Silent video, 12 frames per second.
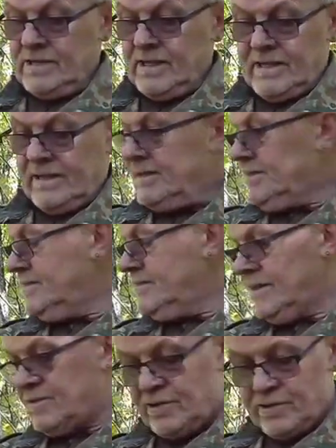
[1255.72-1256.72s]
okay
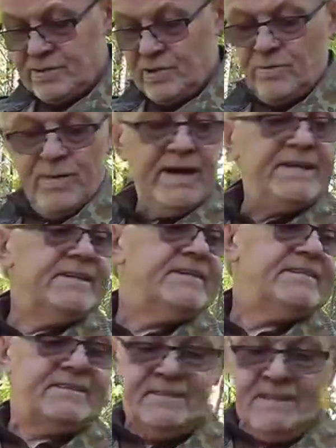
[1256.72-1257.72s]
that's not too bad
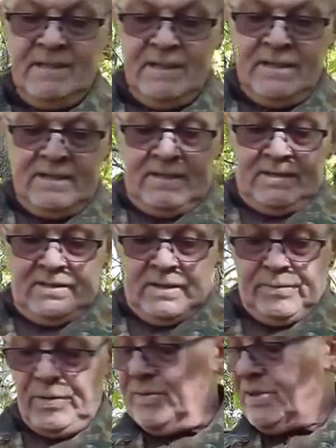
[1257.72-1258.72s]

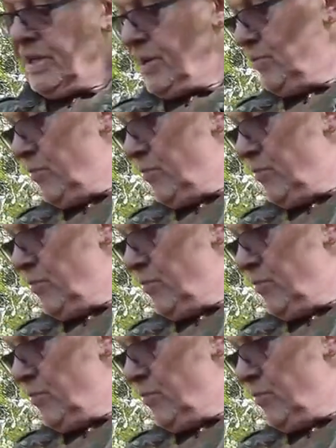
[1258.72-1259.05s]
I'll probably take a